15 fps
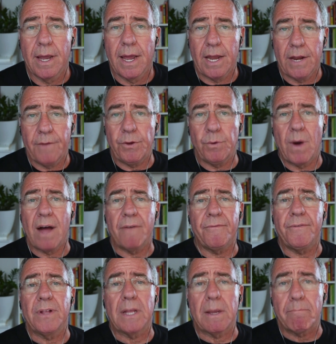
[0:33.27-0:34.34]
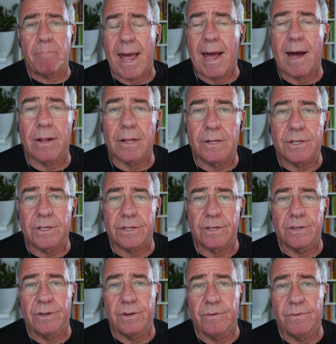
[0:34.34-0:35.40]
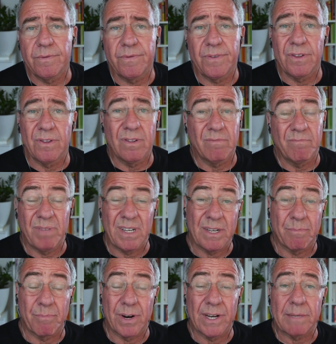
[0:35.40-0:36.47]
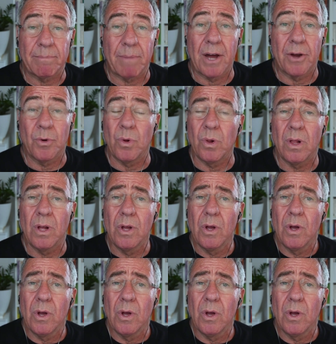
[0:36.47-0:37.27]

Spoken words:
And if you are feeling powerless and you feel a bit depressed by it all,